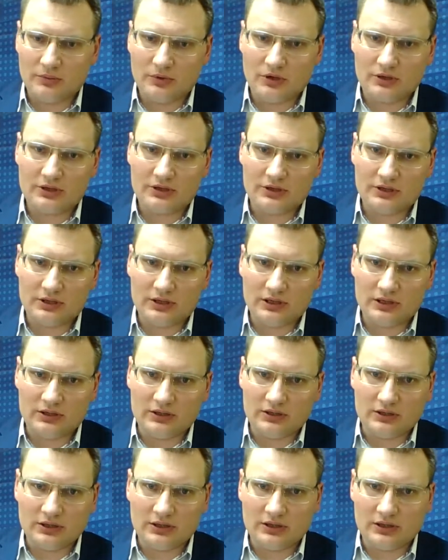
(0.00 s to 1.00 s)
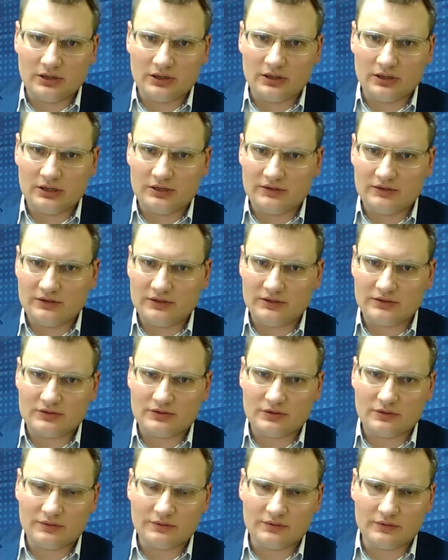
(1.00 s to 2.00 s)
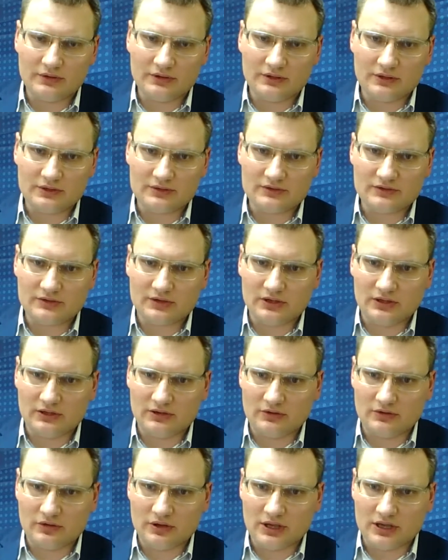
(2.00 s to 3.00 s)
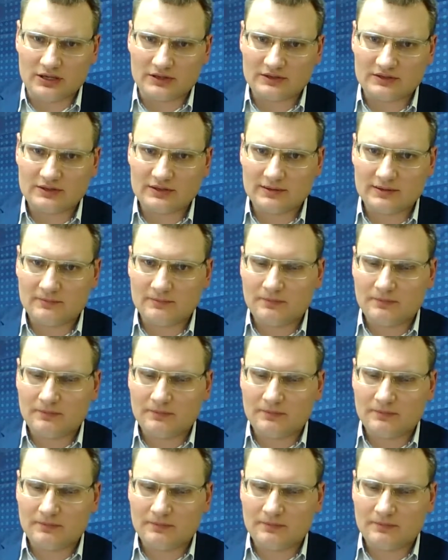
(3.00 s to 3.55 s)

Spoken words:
working in IT and software industry in US.